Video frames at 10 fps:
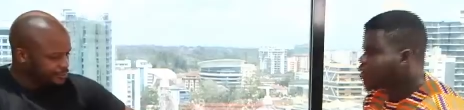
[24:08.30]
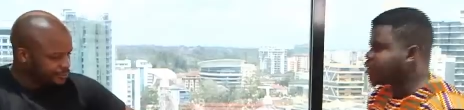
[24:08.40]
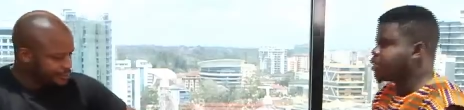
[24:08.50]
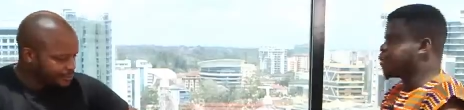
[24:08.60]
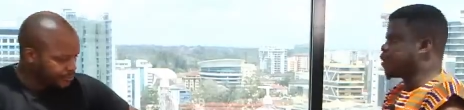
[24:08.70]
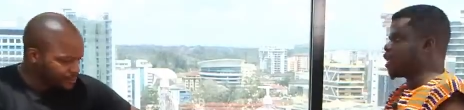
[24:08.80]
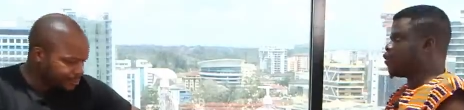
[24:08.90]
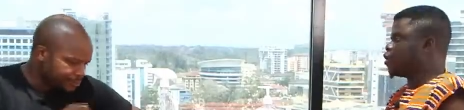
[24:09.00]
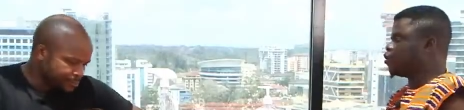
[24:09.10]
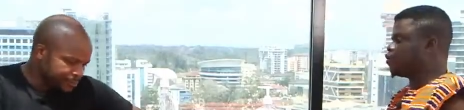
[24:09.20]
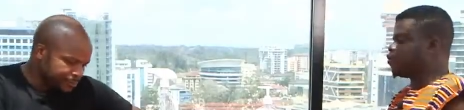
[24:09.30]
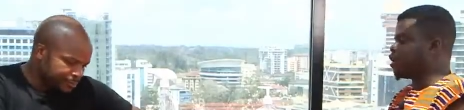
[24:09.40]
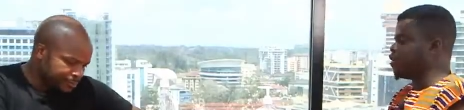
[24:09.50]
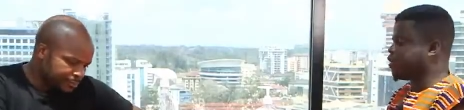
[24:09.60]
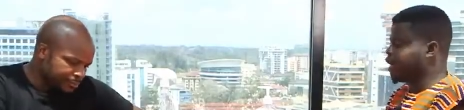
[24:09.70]
Speaker 1: is not something that I want to do
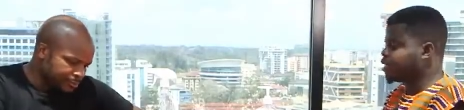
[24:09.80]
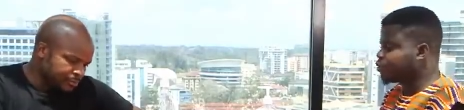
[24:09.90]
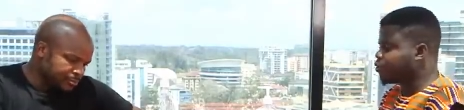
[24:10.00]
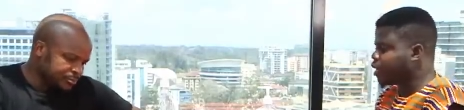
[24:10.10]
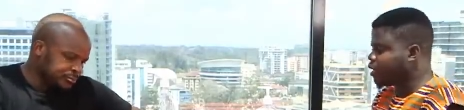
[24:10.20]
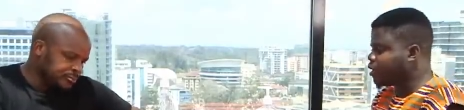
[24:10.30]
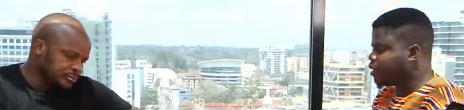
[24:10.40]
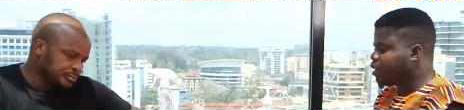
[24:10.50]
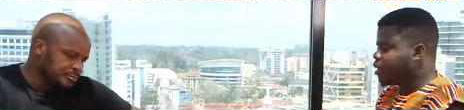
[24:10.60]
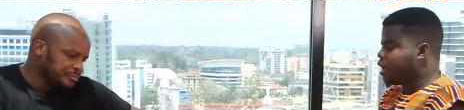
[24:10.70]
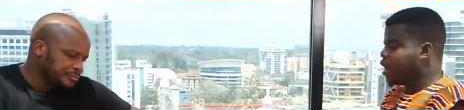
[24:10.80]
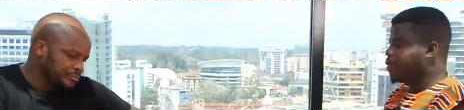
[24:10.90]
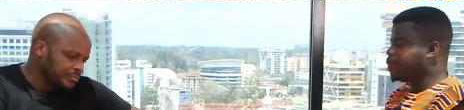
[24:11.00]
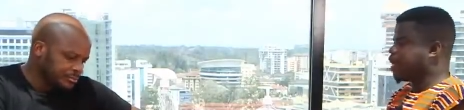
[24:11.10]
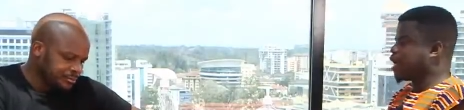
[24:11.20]
forever. I just mm. want to
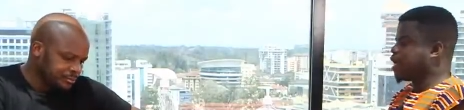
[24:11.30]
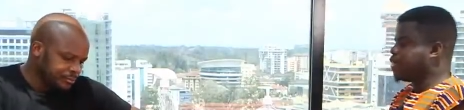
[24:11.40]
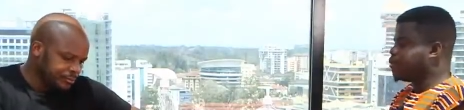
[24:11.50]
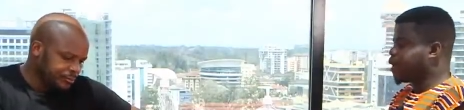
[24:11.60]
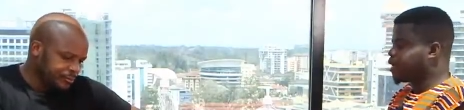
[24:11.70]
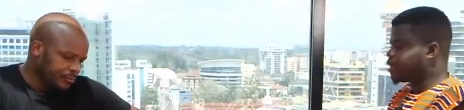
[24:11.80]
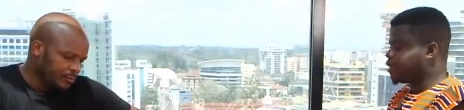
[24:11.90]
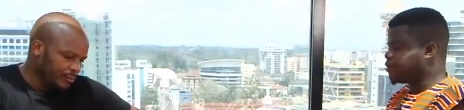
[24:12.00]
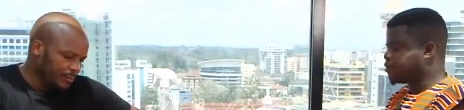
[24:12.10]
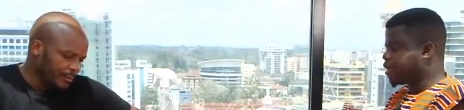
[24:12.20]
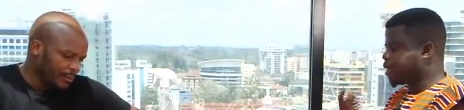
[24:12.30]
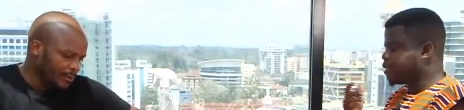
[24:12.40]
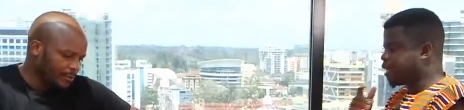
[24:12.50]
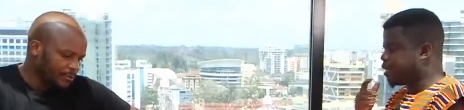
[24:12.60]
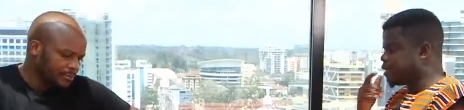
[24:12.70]
uh, make an impact, and -hmm. when I'm
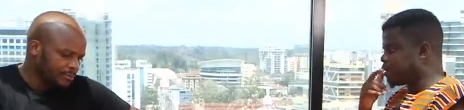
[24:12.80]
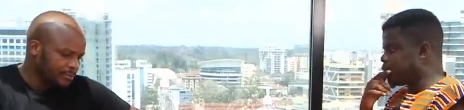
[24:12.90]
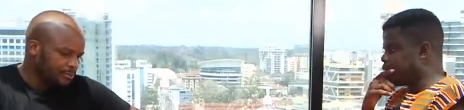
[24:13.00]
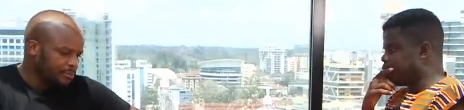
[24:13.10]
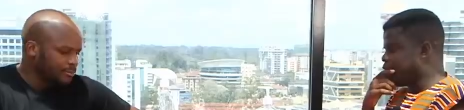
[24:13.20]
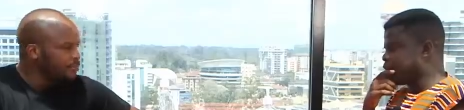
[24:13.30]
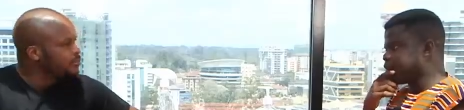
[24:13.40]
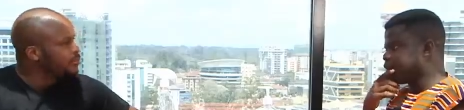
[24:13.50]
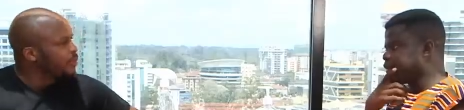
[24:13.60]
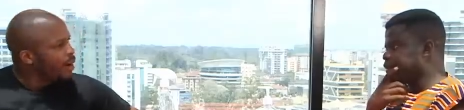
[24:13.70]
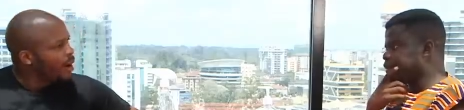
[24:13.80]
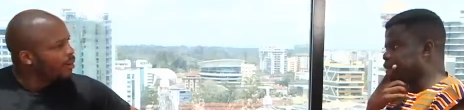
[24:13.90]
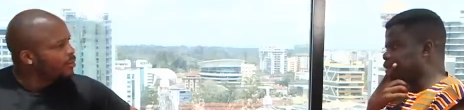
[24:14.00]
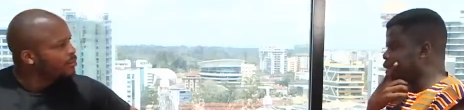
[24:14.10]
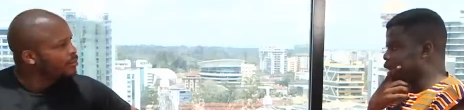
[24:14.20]
mm. done, I'm out.
Speaker 2: Wow.
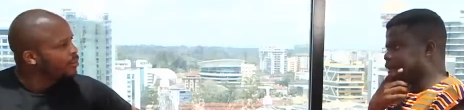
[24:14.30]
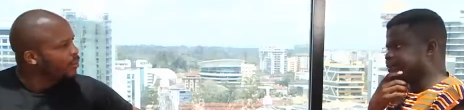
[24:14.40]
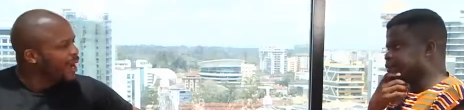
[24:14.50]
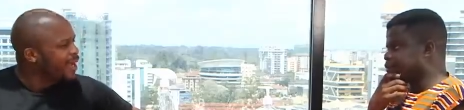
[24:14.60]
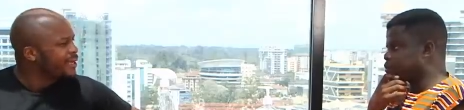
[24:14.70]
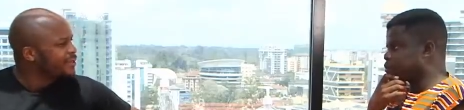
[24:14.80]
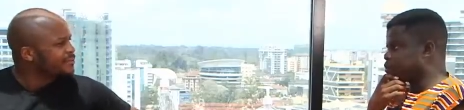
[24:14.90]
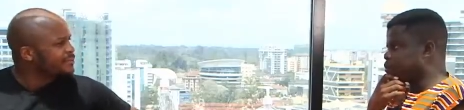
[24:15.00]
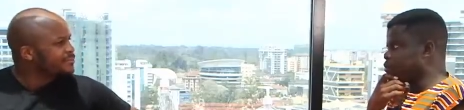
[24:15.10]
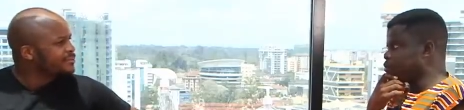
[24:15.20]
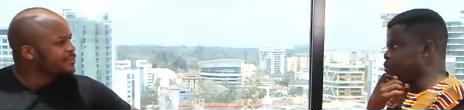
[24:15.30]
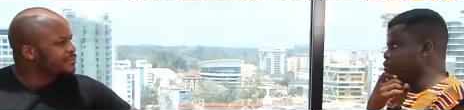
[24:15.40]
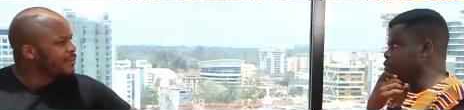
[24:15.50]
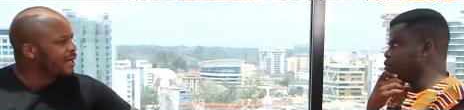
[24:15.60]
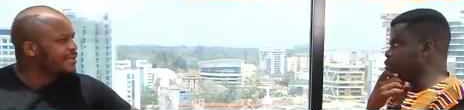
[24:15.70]
Yeah. Why?
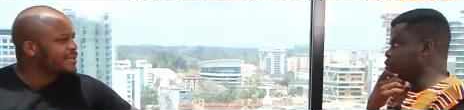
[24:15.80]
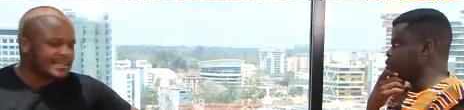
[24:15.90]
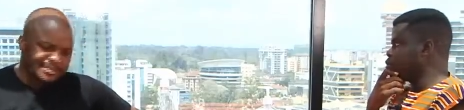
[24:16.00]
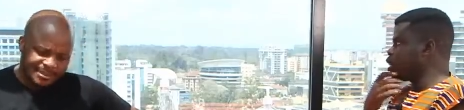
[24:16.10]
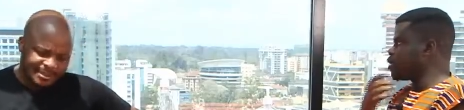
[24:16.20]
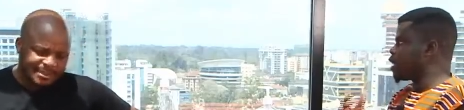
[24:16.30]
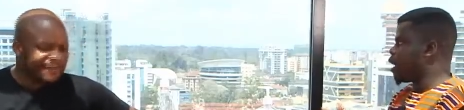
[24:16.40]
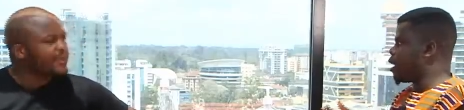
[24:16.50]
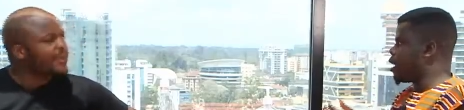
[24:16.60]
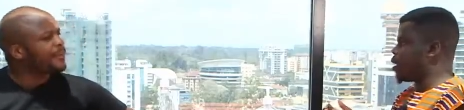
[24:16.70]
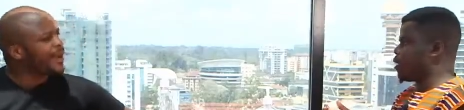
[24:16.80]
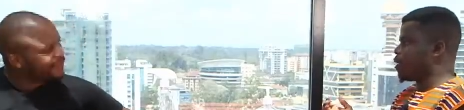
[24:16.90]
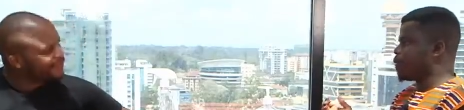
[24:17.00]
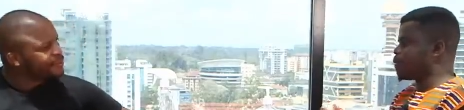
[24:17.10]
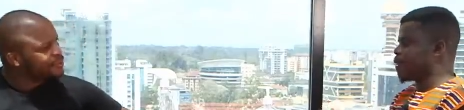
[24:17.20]
But it's because giving I, a
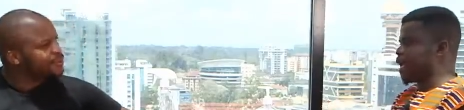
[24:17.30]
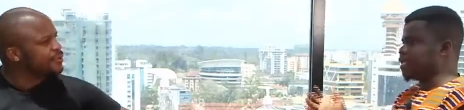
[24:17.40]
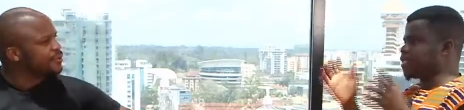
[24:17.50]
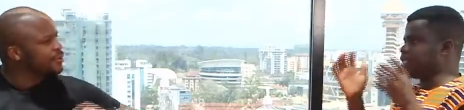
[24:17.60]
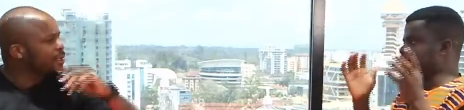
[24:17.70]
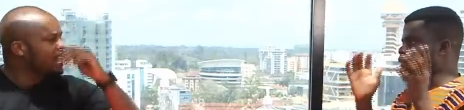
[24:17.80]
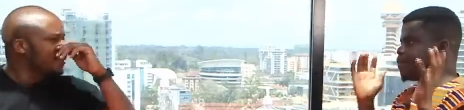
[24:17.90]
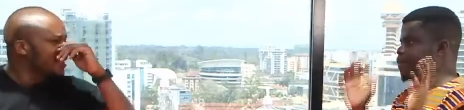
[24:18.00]
platform to uh, do. It's, it's a